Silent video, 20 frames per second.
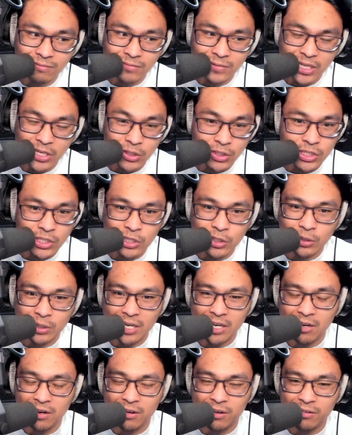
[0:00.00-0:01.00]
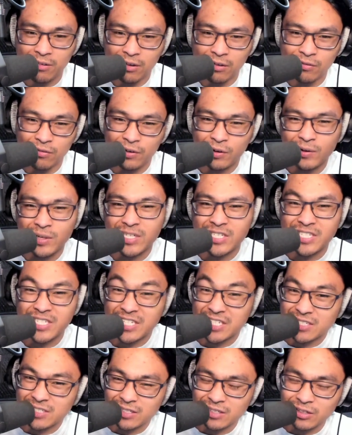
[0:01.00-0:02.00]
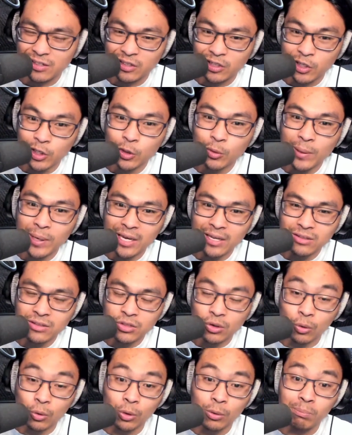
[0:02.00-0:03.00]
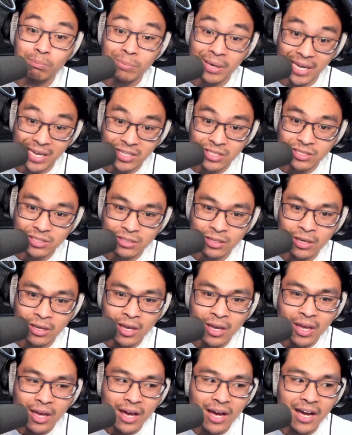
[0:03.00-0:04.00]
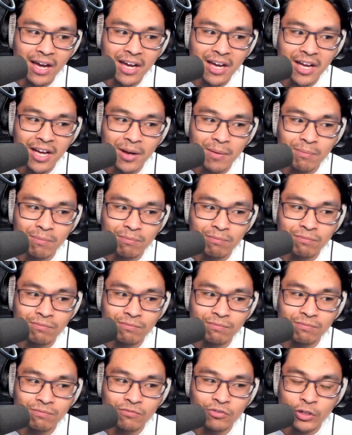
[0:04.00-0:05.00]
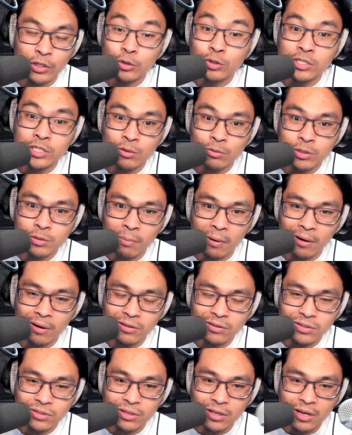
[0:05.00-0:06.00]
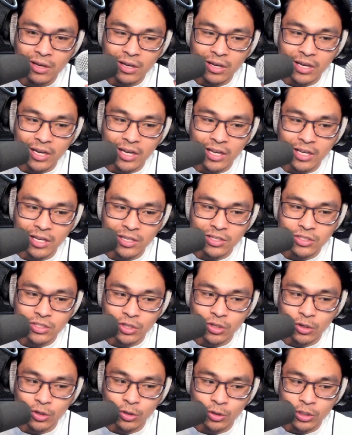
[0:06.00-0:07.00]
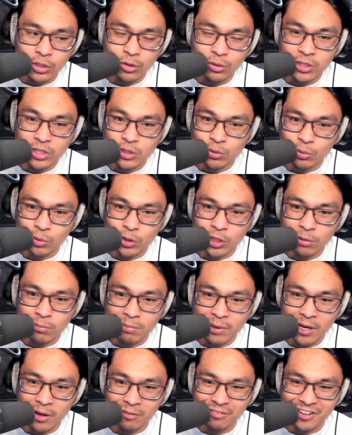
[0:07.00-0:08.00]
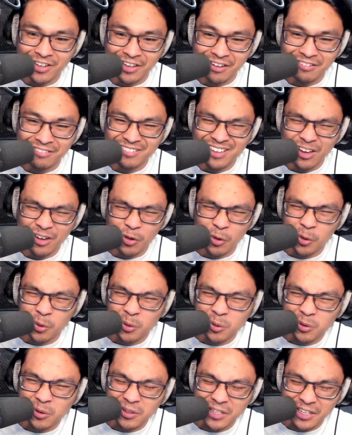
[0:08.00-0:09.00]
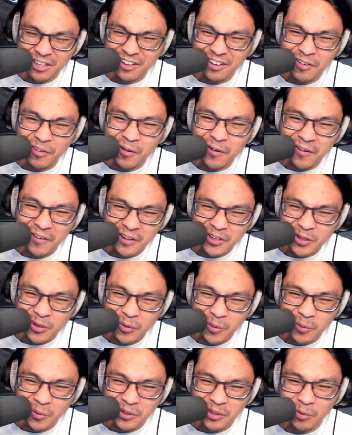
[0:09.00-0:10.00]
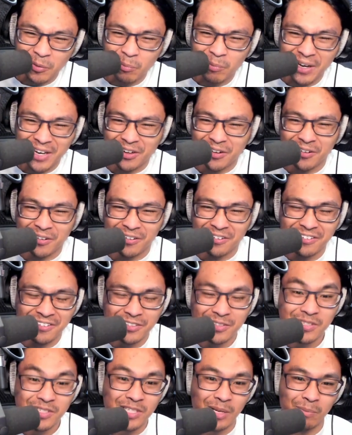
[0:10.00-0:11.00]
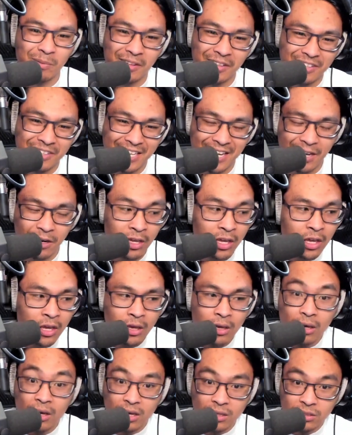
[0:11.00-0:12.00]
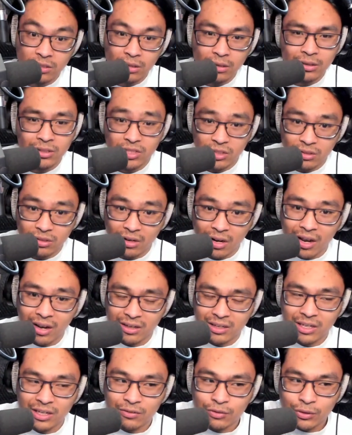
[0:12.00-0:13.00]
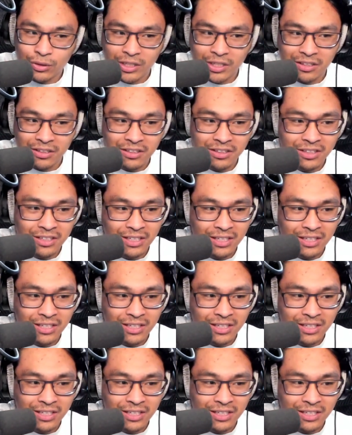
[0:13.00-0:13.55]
it'll still get a very decent low end or bass frequency response. So you don't need to worry about how hard you hold the mic or something like that. As long as you're not covering